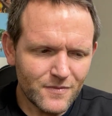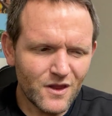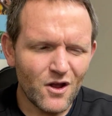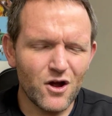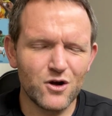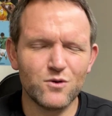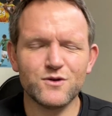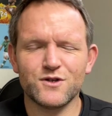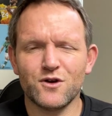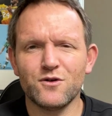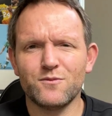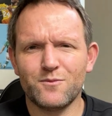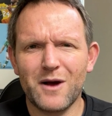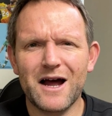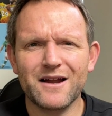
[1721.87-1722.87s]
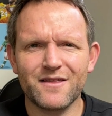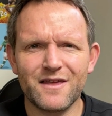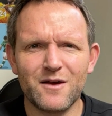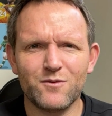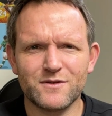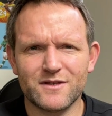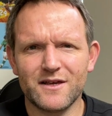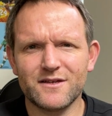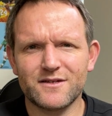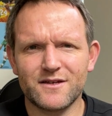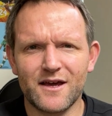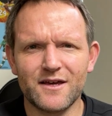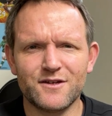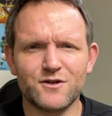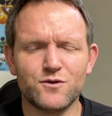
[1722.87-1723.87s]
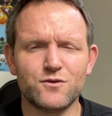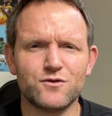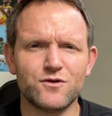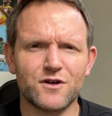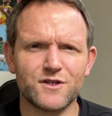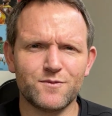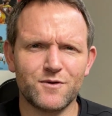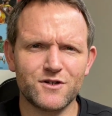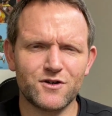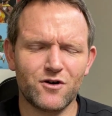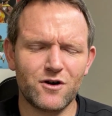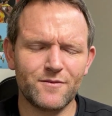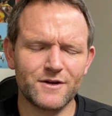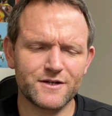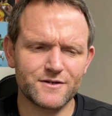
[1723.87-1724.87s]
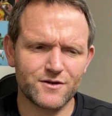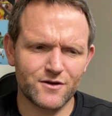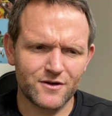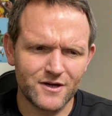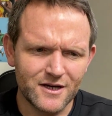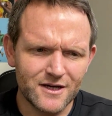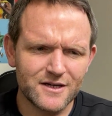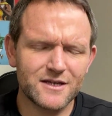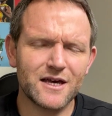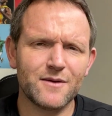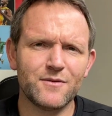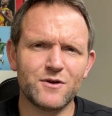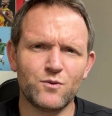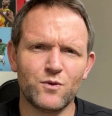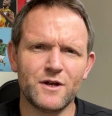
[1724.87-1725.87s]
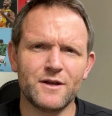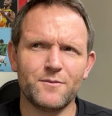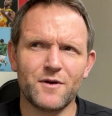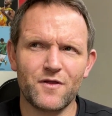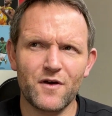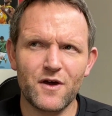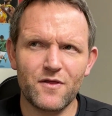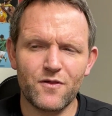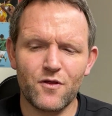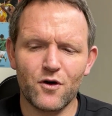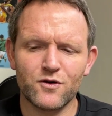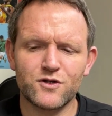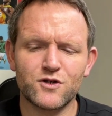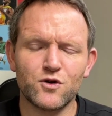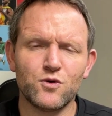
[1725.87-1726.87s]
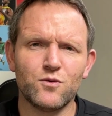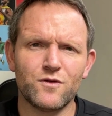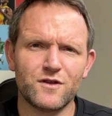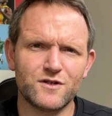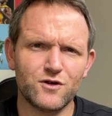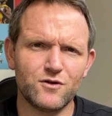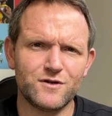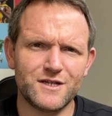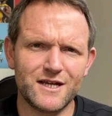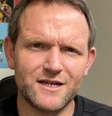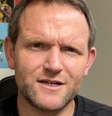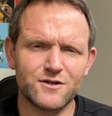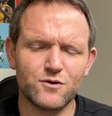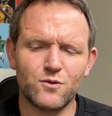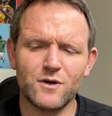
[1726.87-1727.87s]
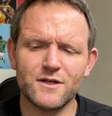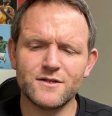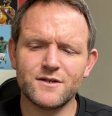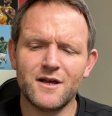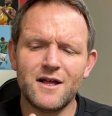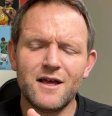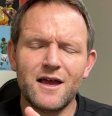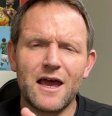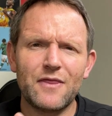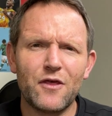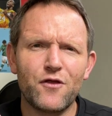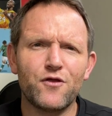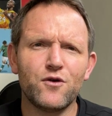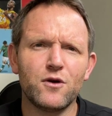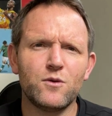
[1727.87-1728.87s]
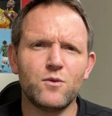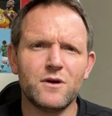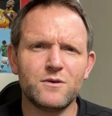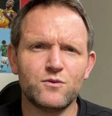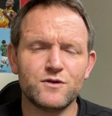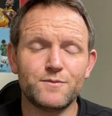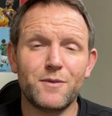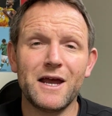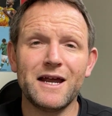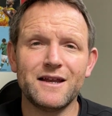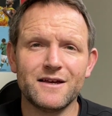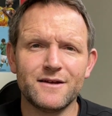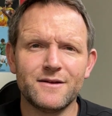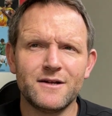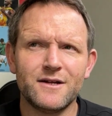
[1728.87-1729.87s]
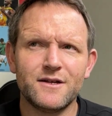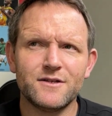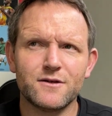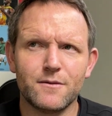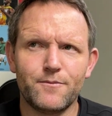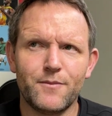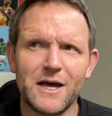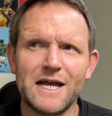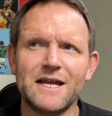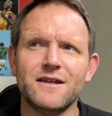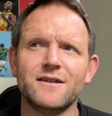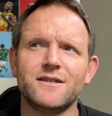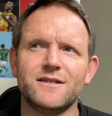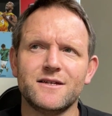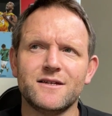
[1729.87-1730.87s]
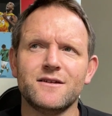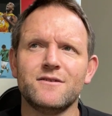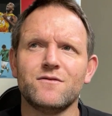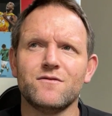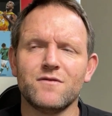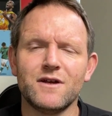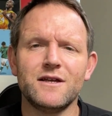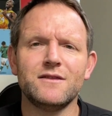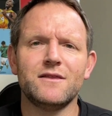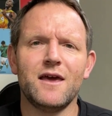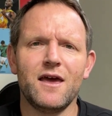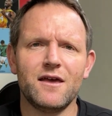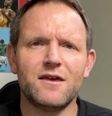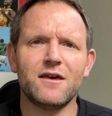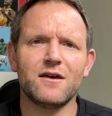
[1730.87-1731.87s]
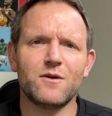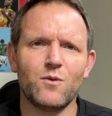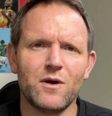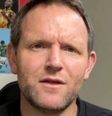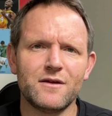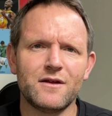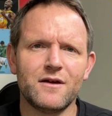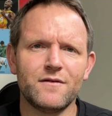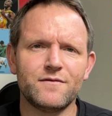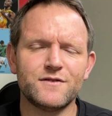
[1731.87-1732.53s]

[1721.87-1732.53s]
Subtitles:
I also, part of that was that stay tall, trust my timing, so come and win. But those two were the two technical ones. And the third one was Peter. So Peter didn't read that kick well enough.